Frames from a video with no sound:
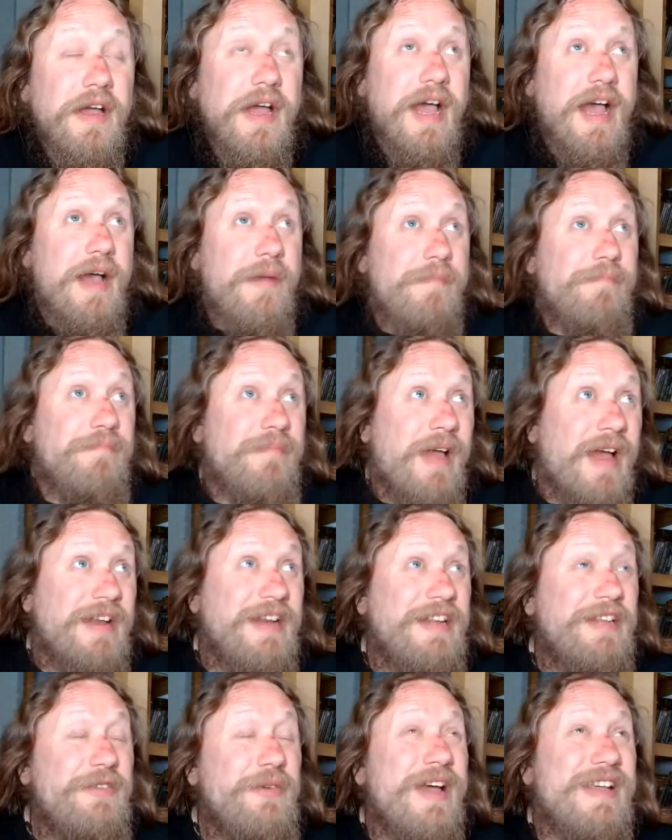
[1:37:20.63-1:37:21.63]
I
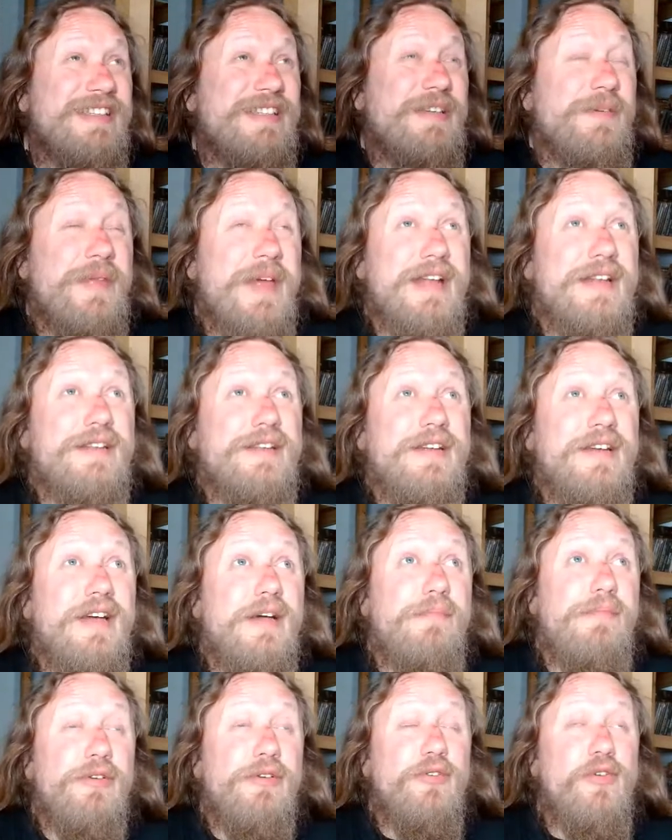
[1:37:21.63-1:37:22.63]
need to ask you that,
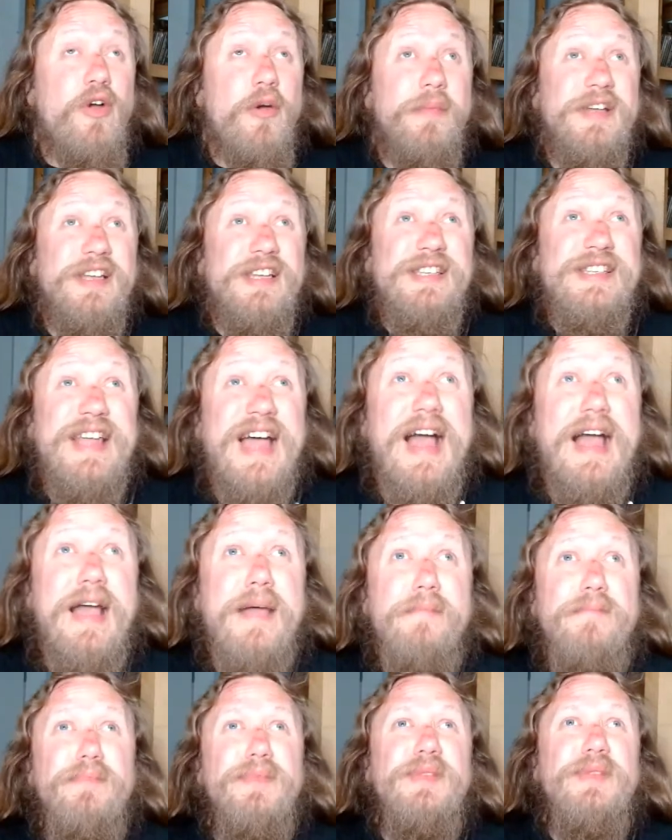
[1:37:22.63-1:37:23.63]
Plugo, because
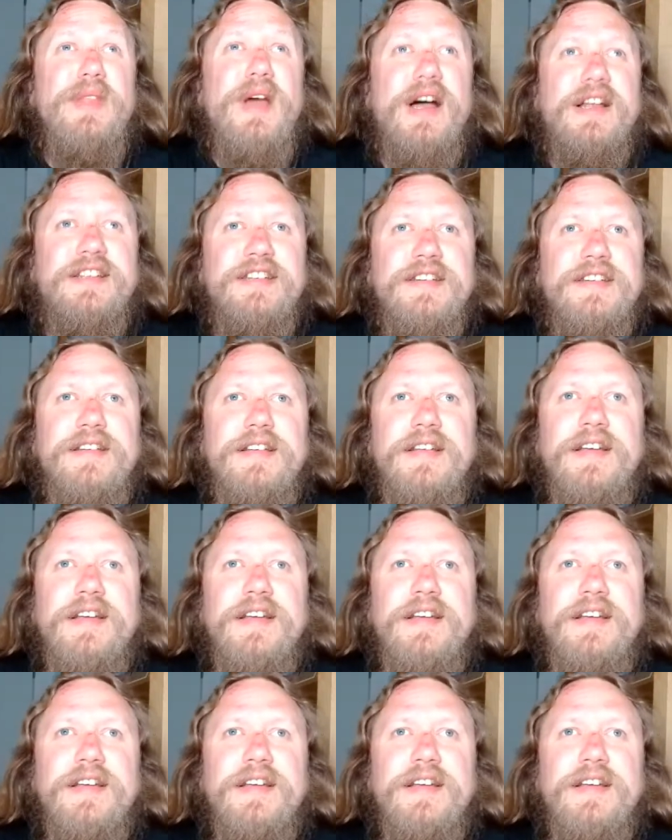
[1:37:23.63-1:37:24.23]
I'm not